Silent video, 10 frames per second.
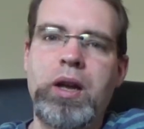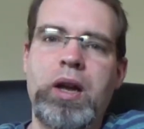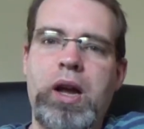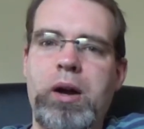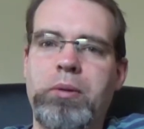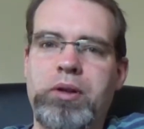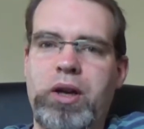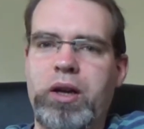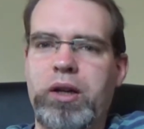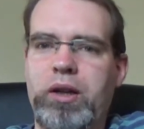We're
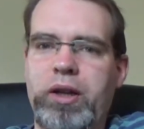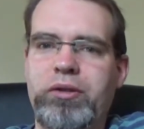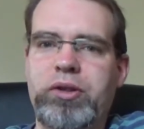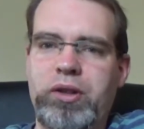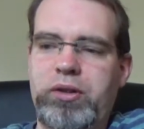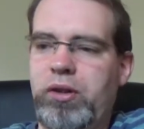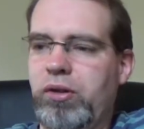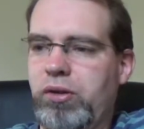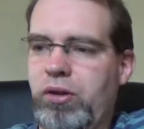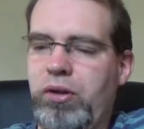talking like 6
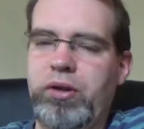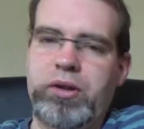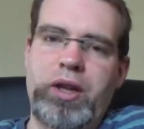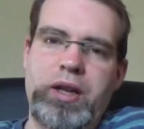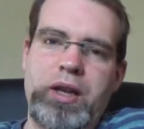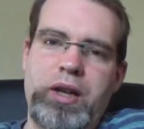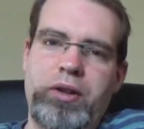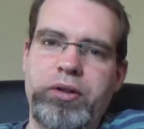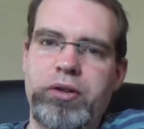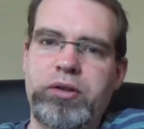years ago, looked like
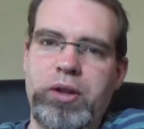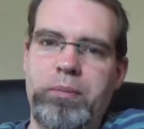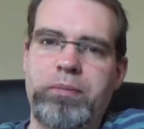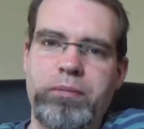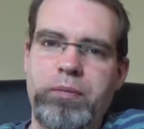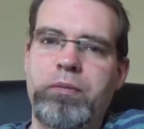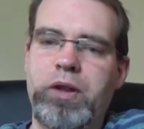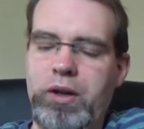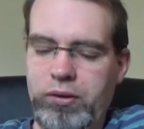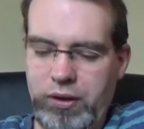hell, and there's some
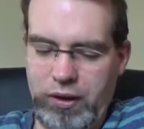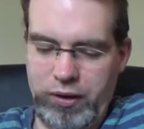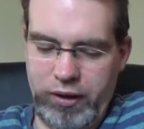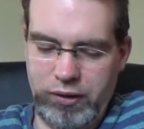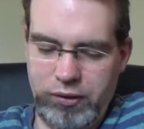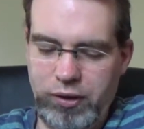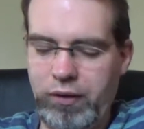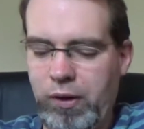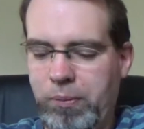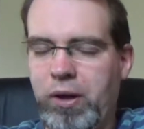videos that I'd like to
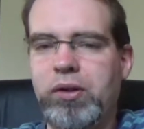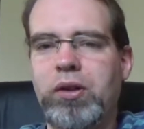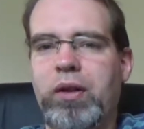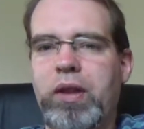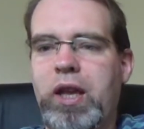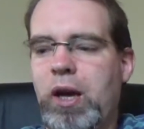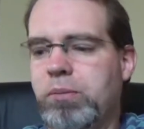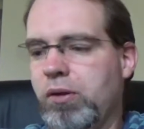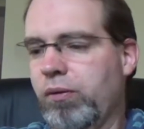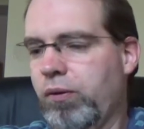still have up there. I still have the
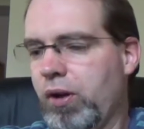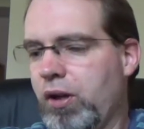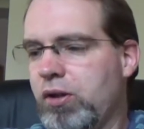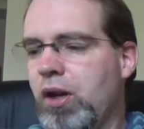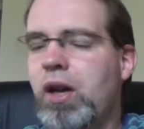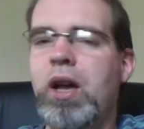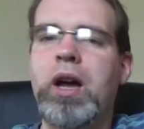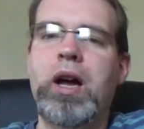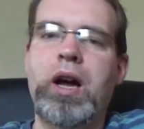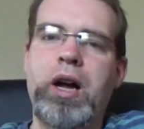captured footage.
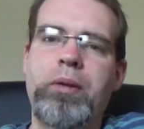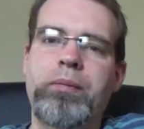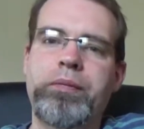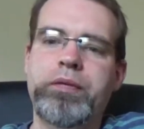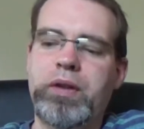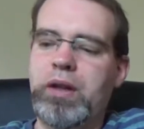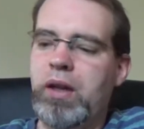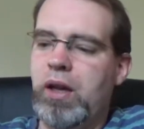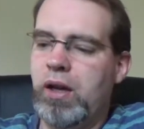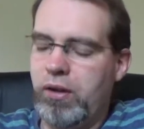
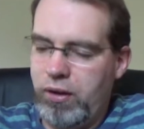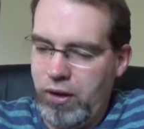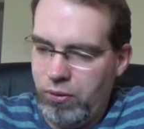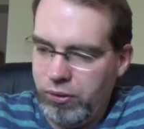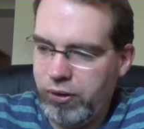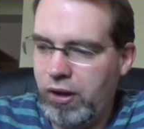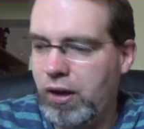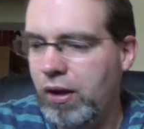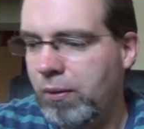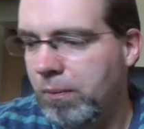The
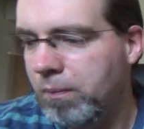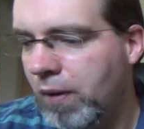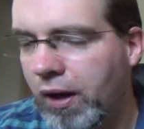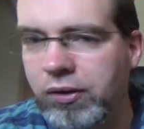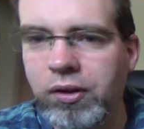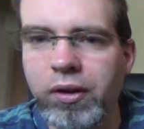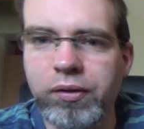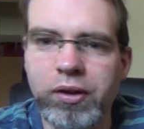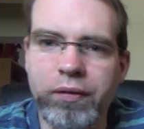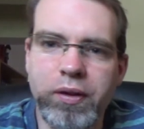only I still
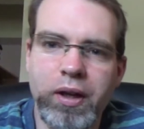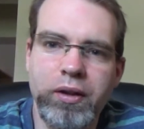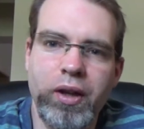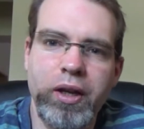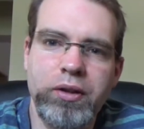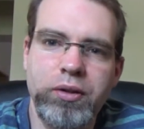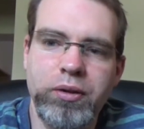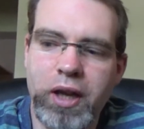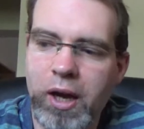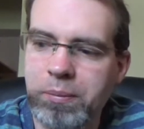have stuff that I'd like
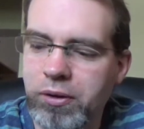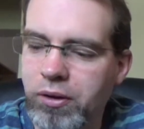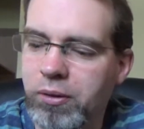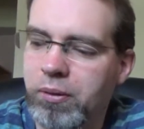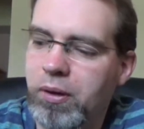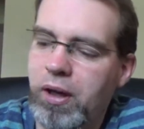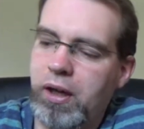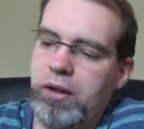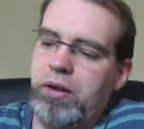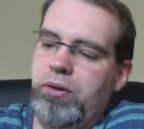to capture,
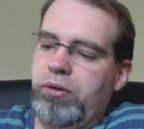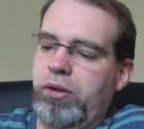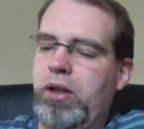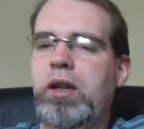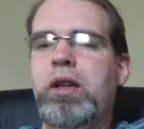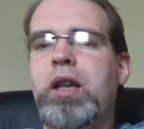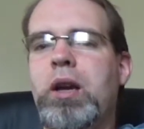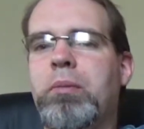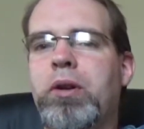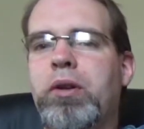and the only
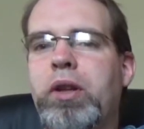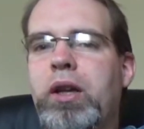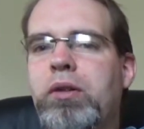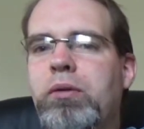camera that